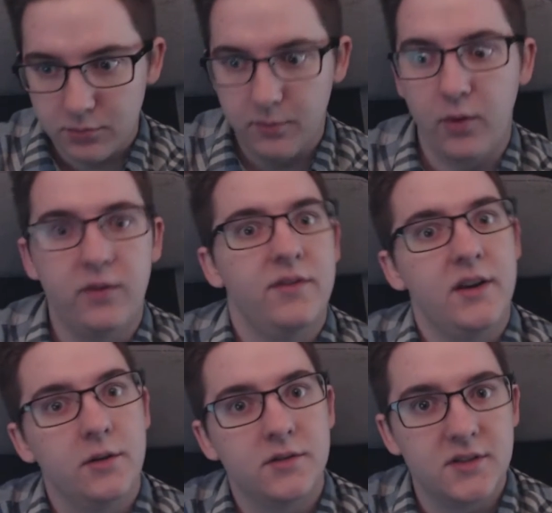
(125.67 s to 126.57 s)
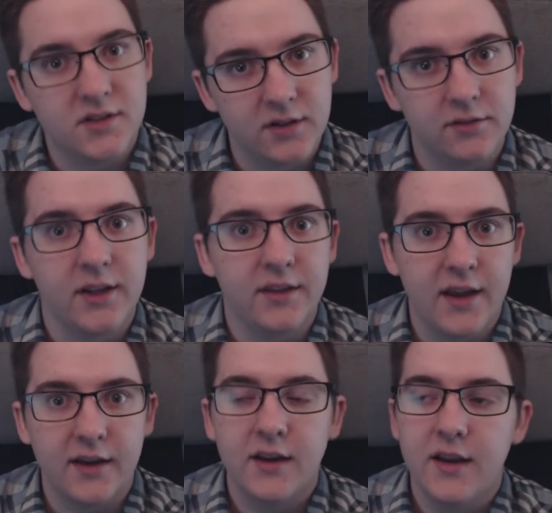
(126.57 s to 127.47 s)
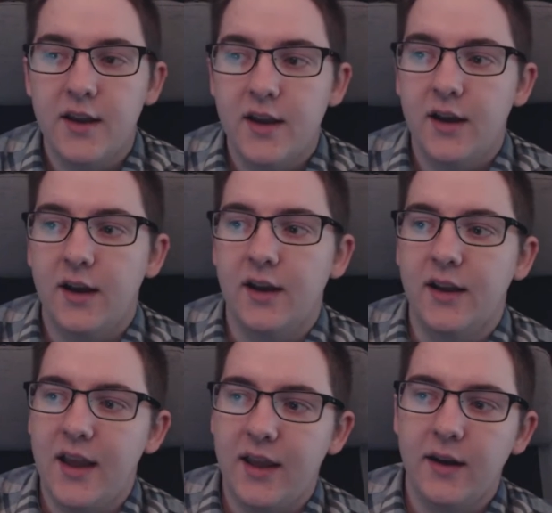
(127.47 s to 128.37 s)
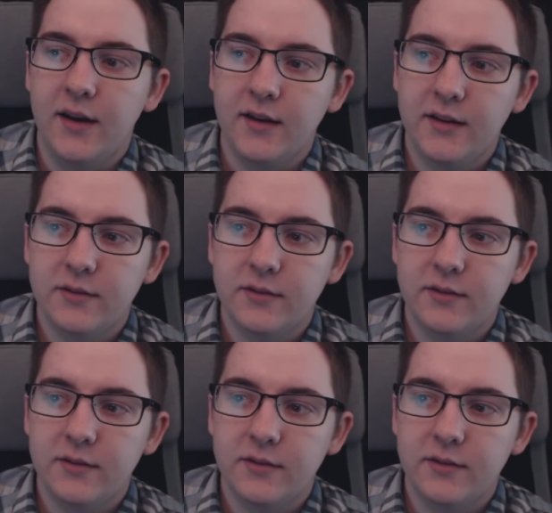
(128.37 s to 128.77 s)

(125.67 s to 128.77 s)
promoting videos and stuff like that. And